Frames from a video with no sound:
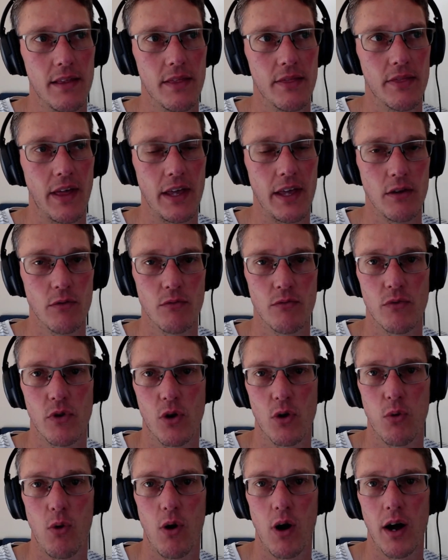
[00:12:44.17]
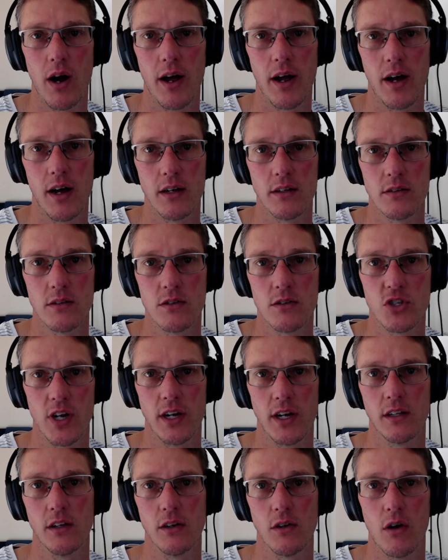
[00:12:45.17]
they require
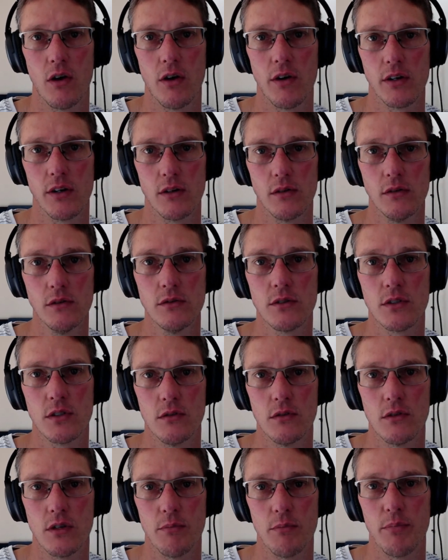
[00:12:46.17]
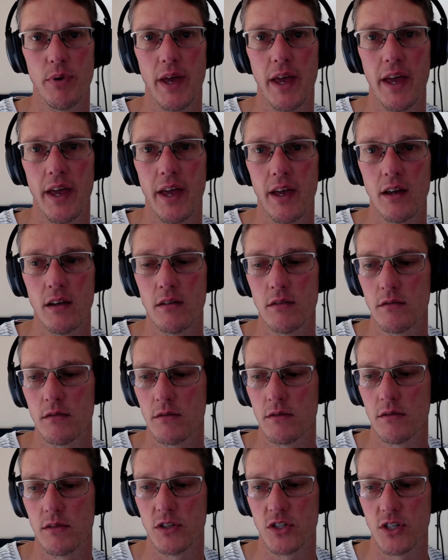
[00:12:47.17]
Chainlink Oracle to compare
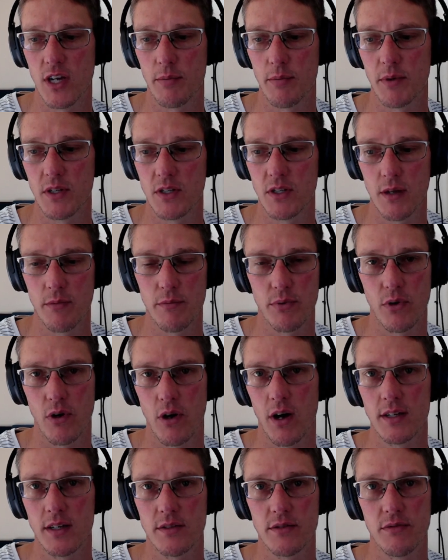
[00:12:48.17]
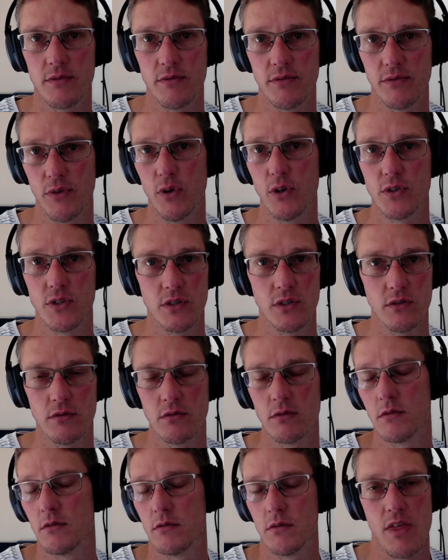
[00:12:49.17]
the Japanese yen price
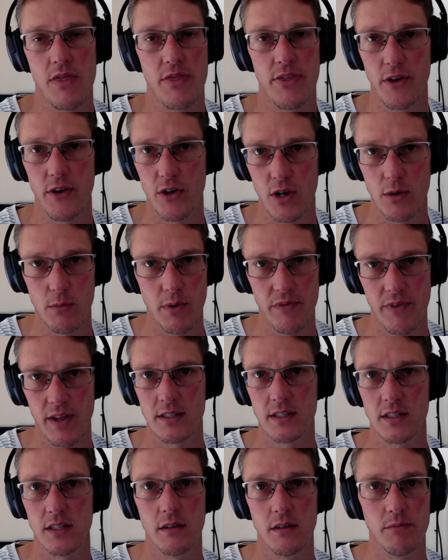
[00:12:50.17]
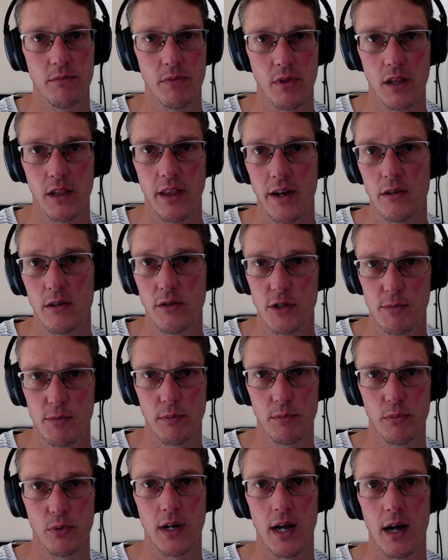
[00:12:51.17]
versus Ethereum, if that's the collateral that's being
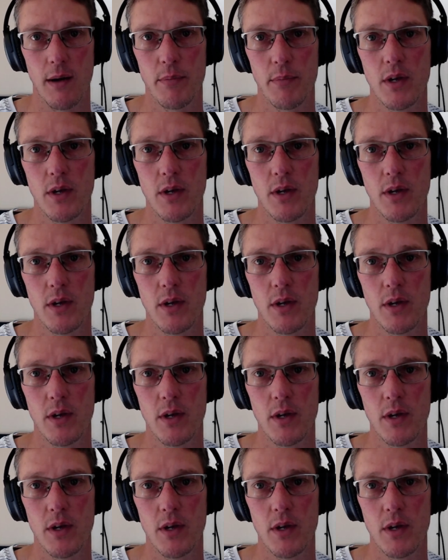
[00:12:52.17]
put up.